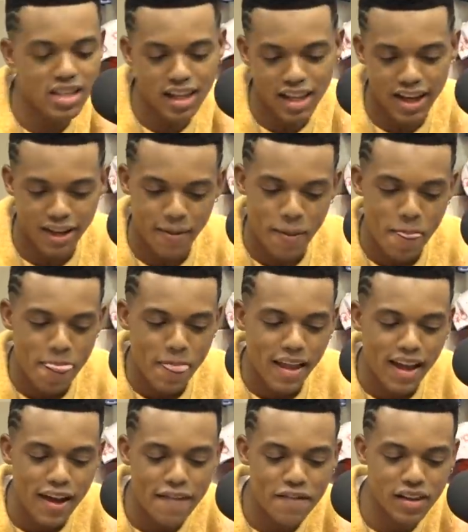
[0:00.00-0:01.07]
say, like,
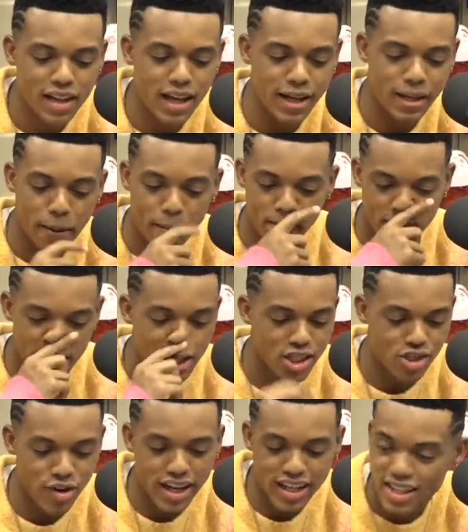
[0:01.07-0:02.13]
I feel like
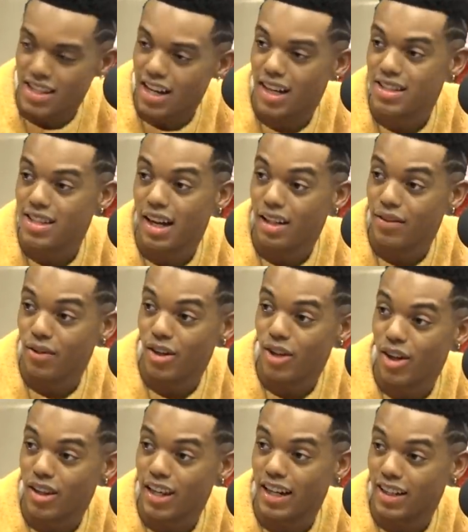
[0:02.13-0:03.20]
Drake and Don Toliver
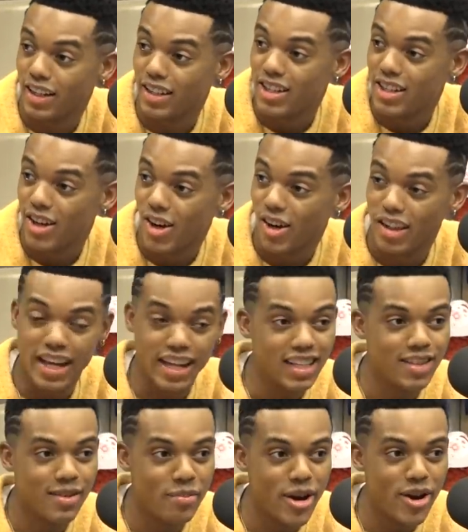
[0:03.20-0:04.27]
are like, are like
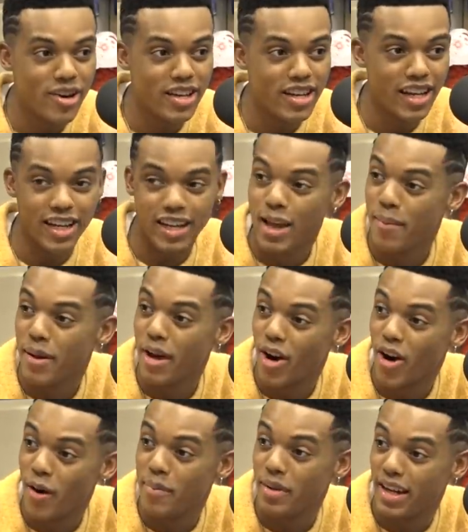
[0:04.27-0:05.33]
marrying hip,
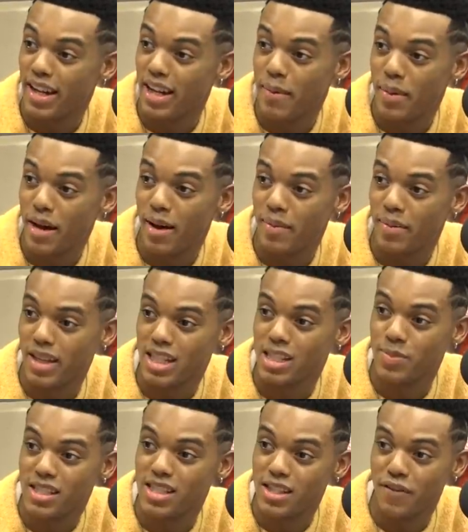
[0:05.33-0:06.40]
R and B and hip-hop in a
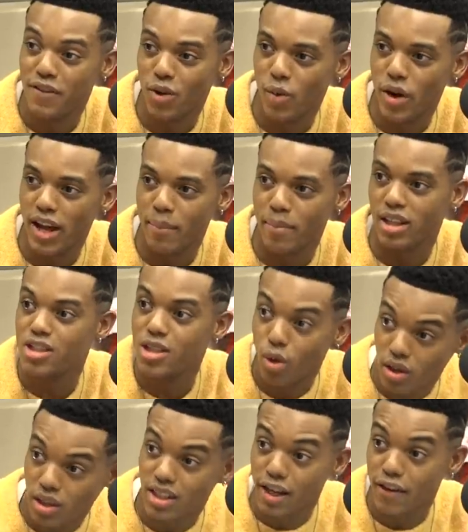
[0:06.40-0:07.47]
specific way, but
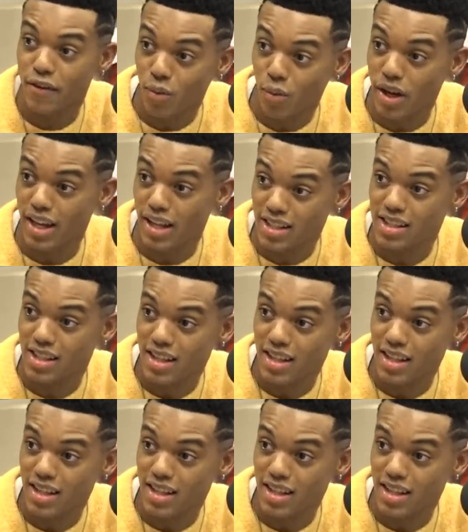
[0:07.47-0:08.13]
totally different ways.